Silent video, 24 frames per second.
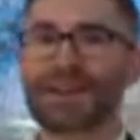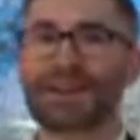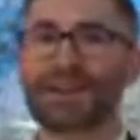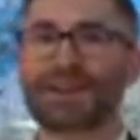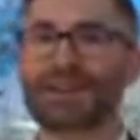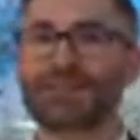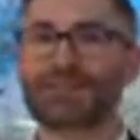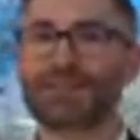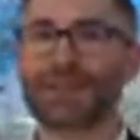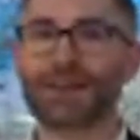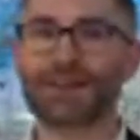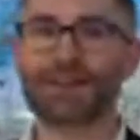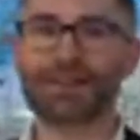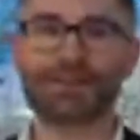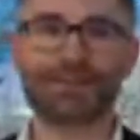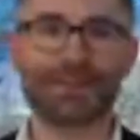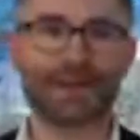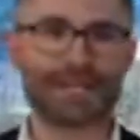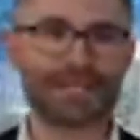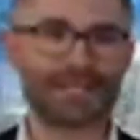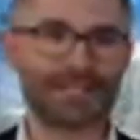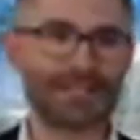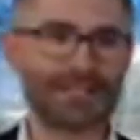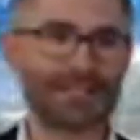running on
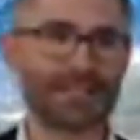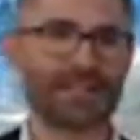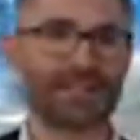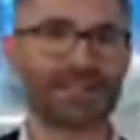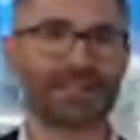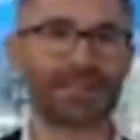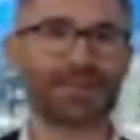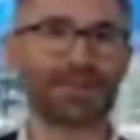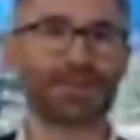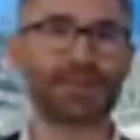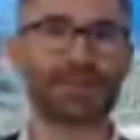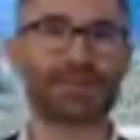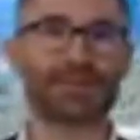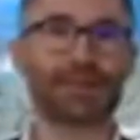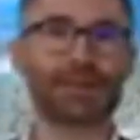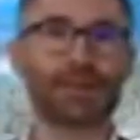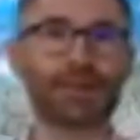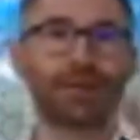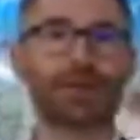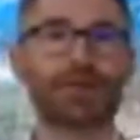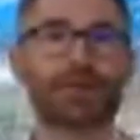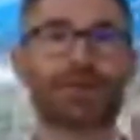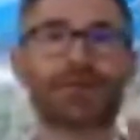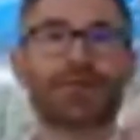Mastodon, called
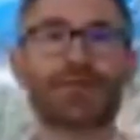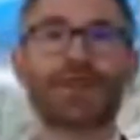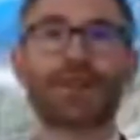Your